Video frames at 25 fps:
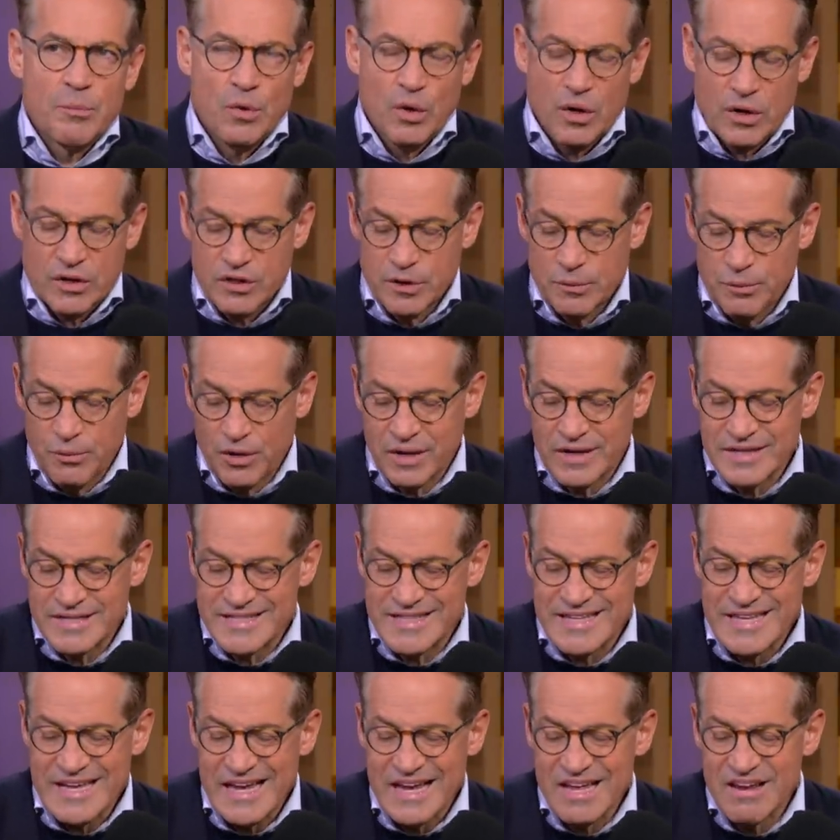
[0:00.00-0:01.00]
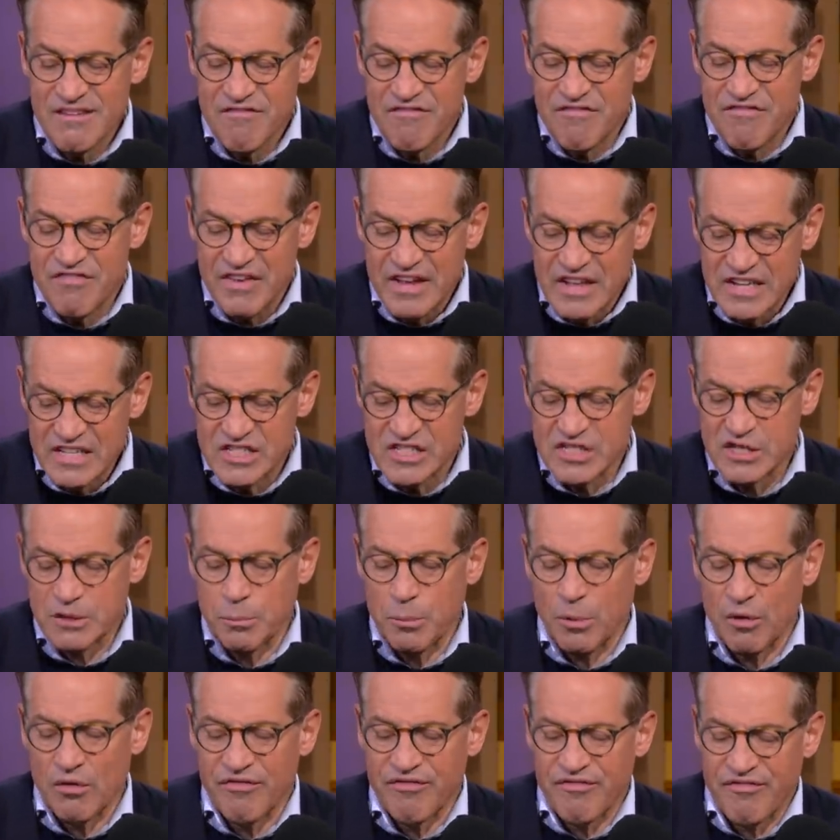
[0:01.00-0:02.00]
book. The book is The
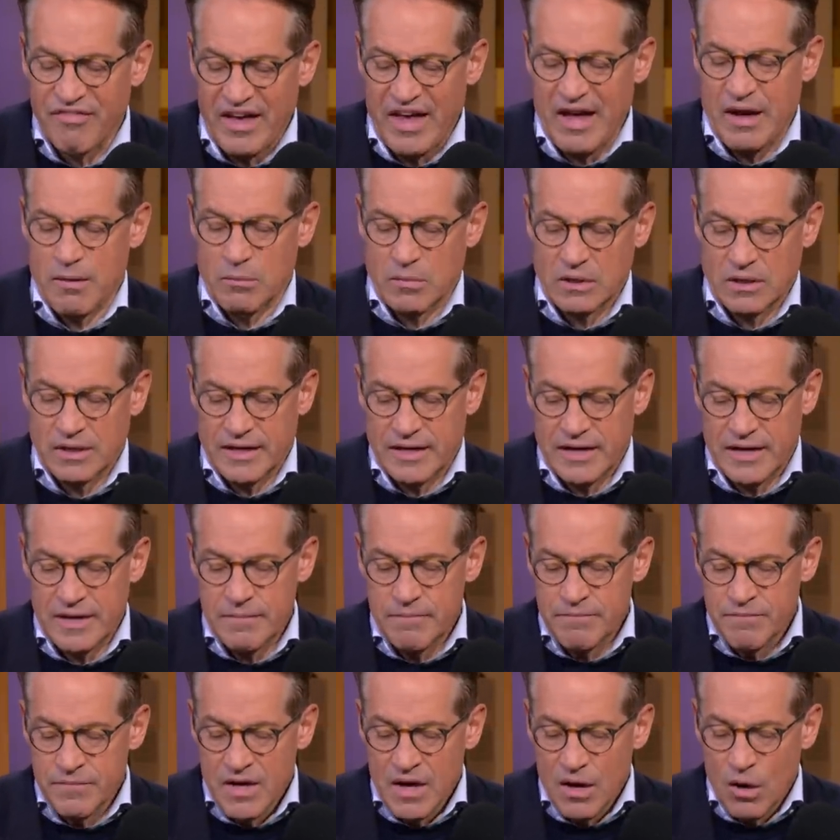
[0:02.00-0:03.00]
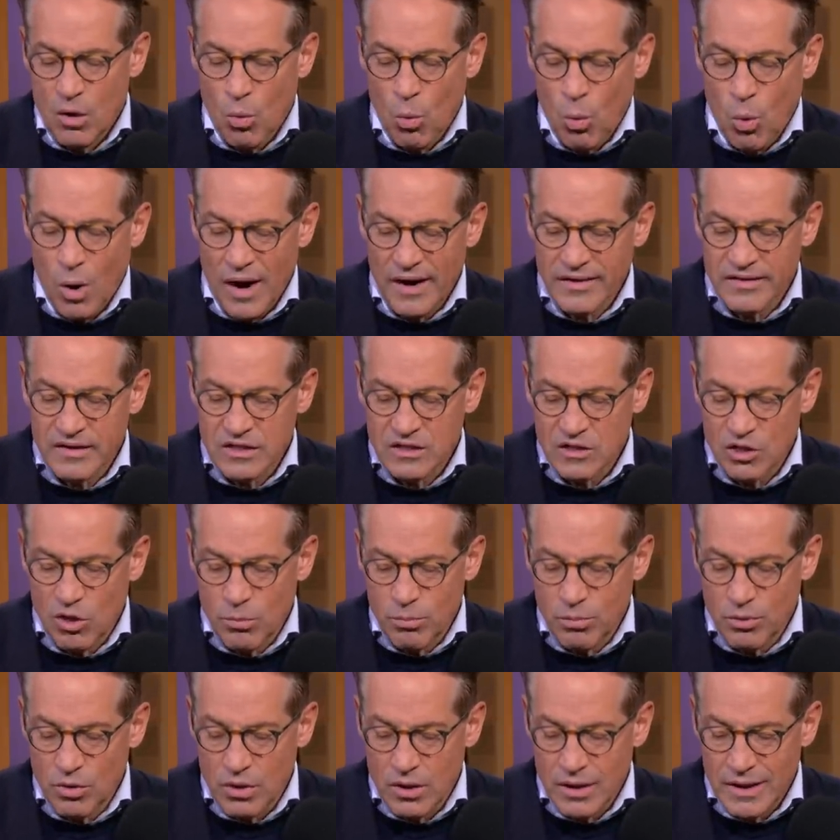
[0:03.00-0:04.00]
Invincible Family: Why the
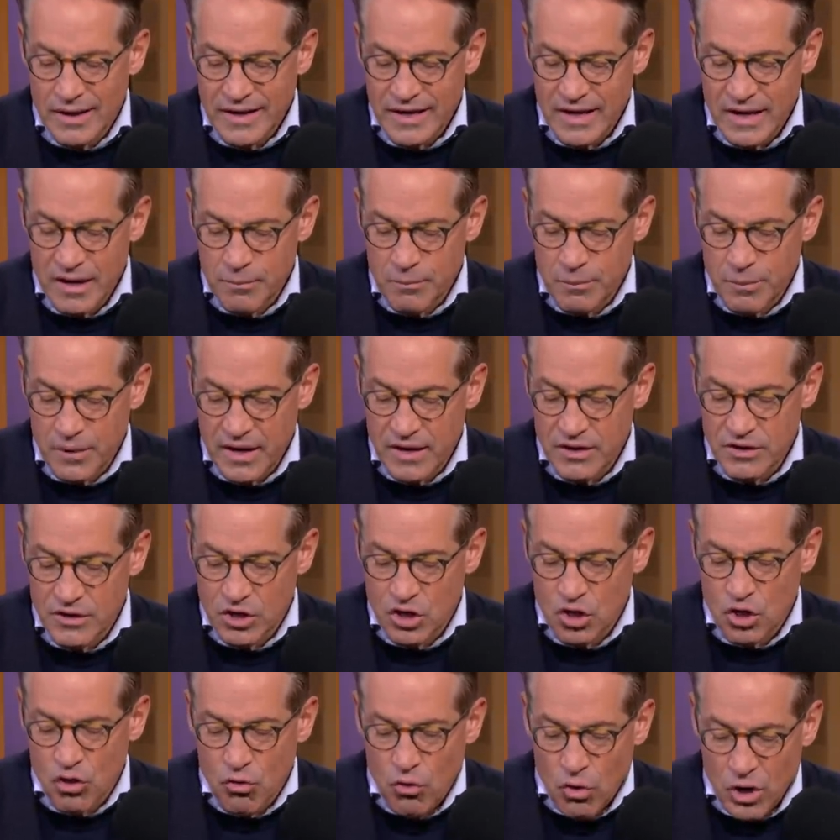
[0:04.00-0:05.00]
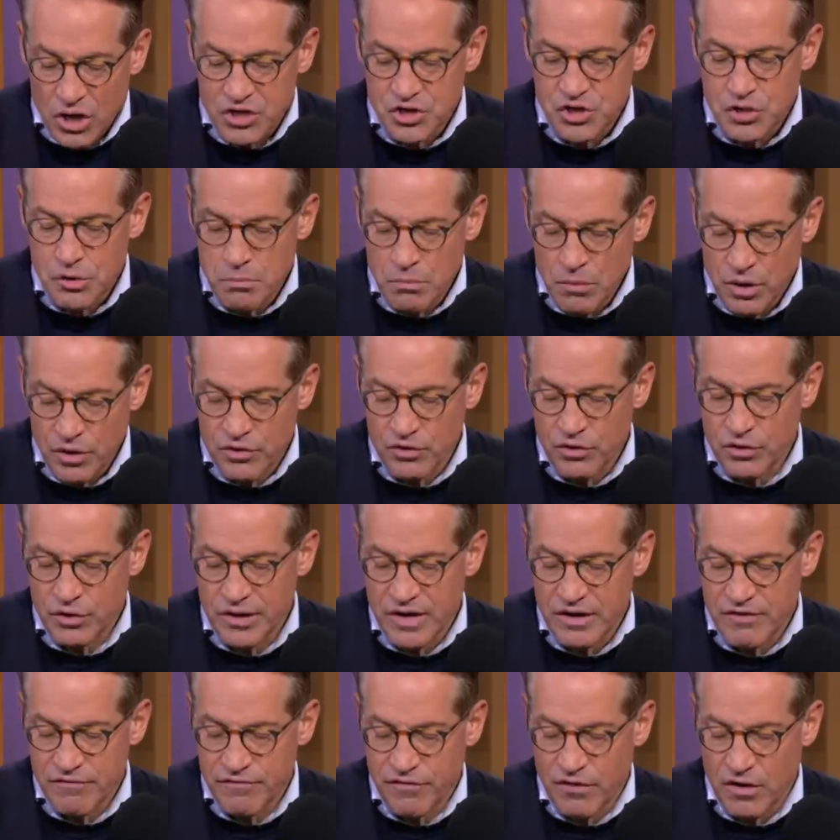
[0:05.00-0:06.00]
Global Campaign to Crush
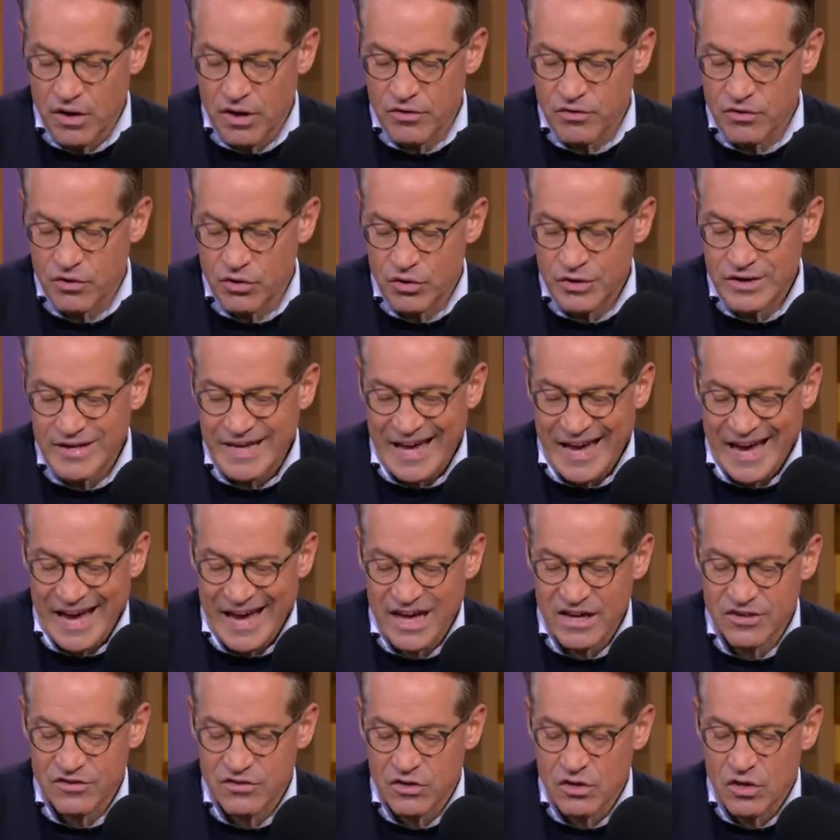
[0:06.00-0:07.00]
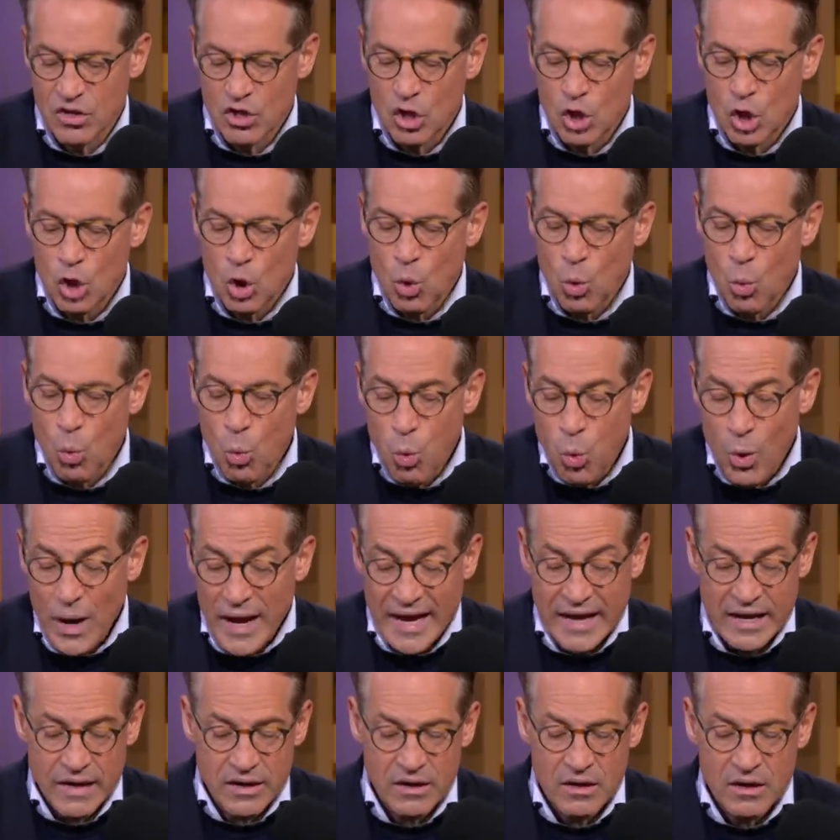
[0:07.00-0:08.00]
Motherhood and Fatherhood Can't
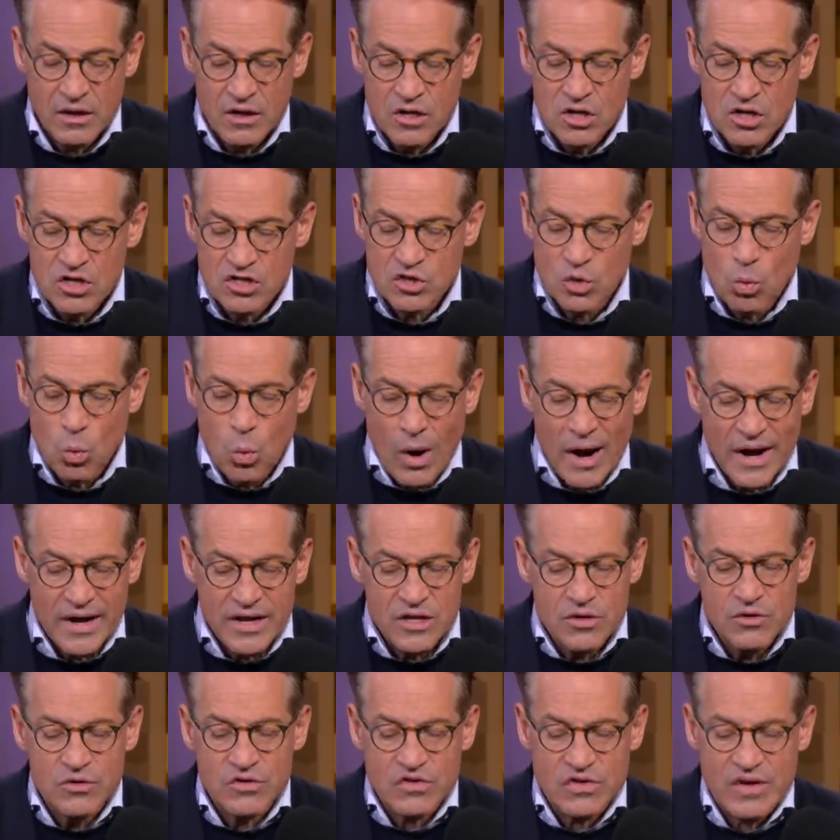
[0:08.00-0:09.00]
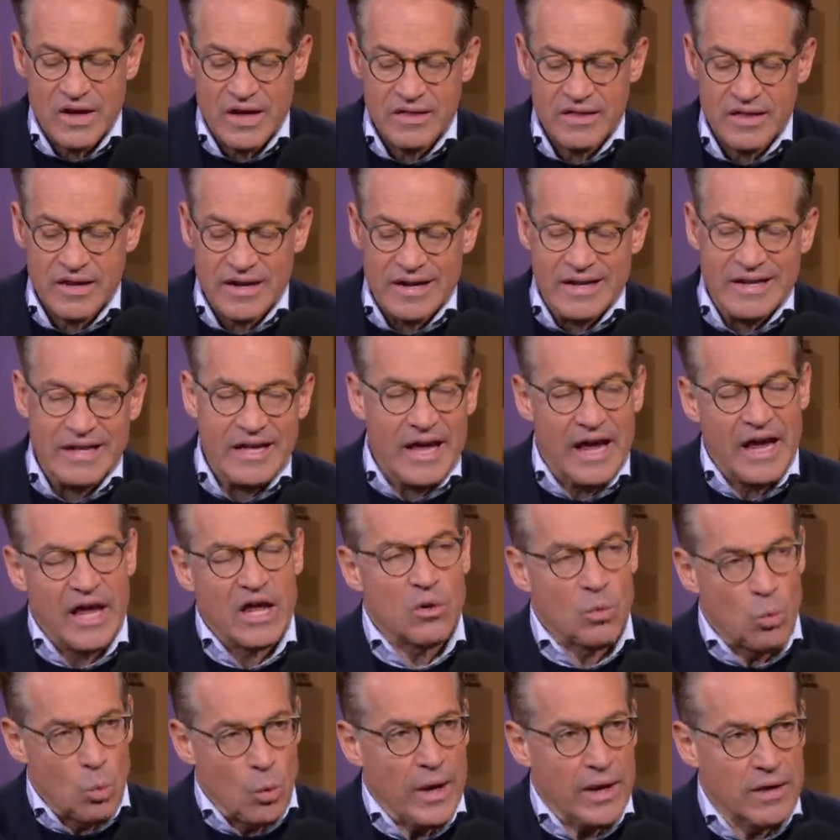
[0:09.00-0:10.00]
win. So why do you say that it
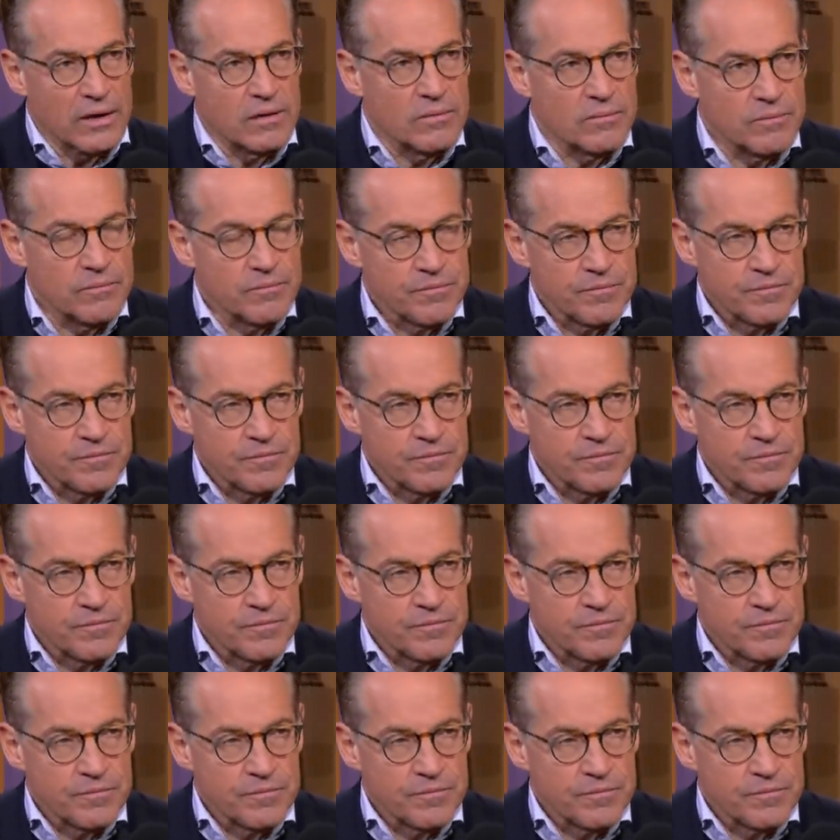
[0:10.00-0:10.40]
can't win?